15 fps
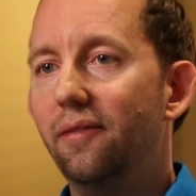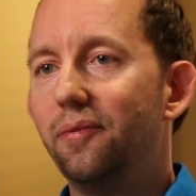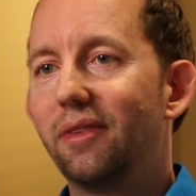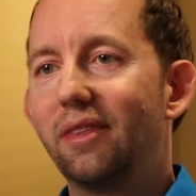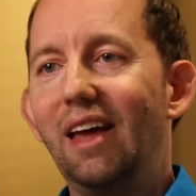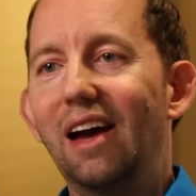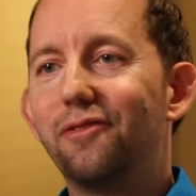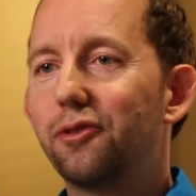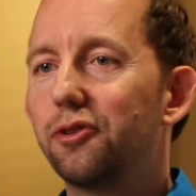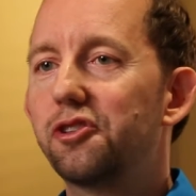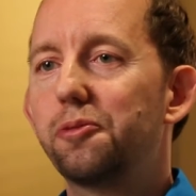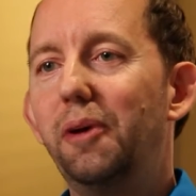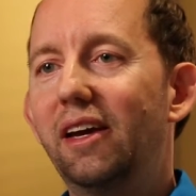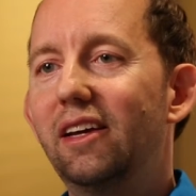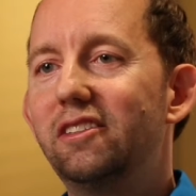that first
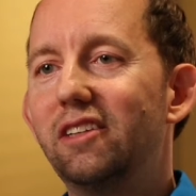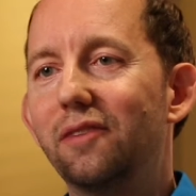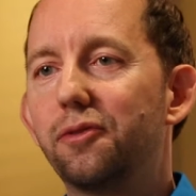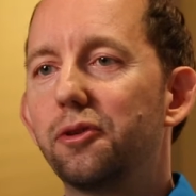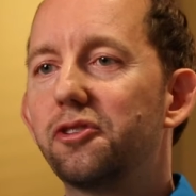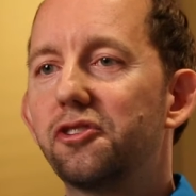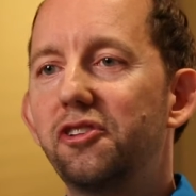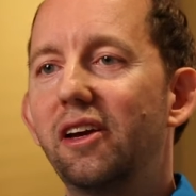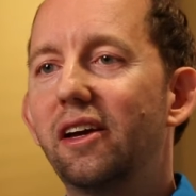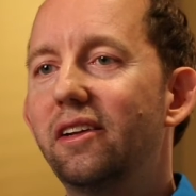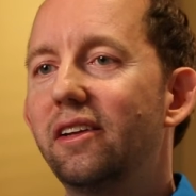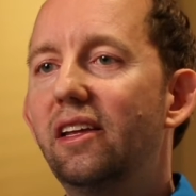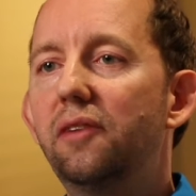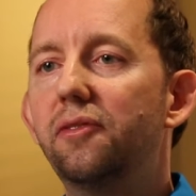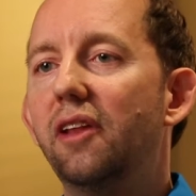page, that first 10, and
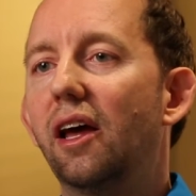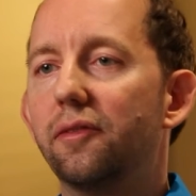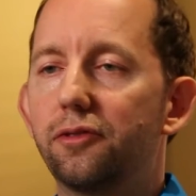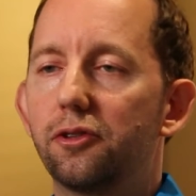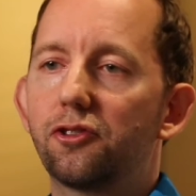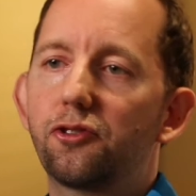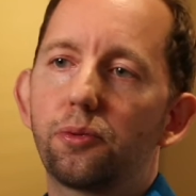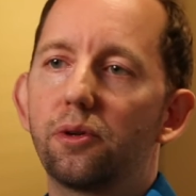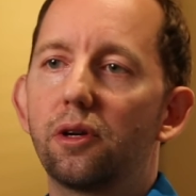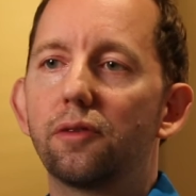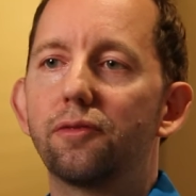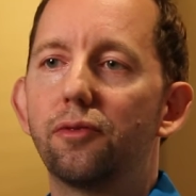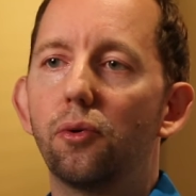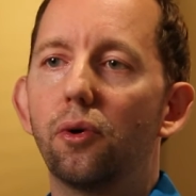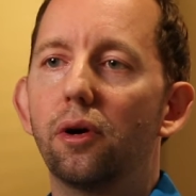even that first 3 or
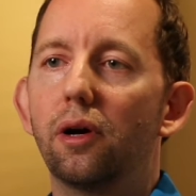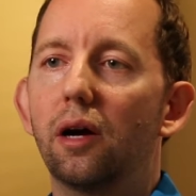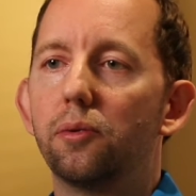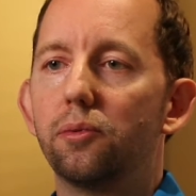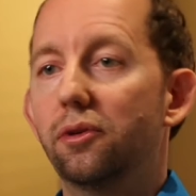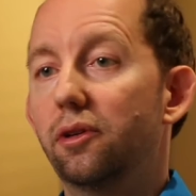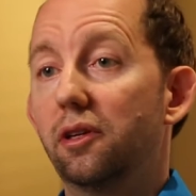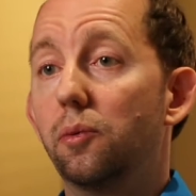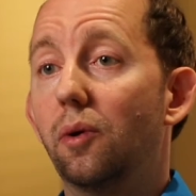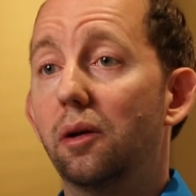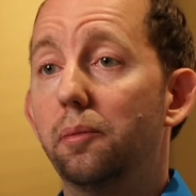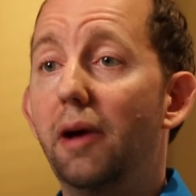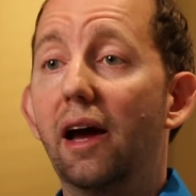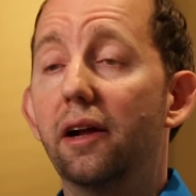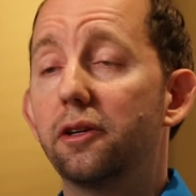4 are really what
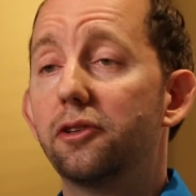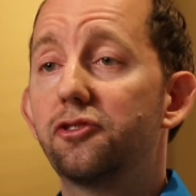matters.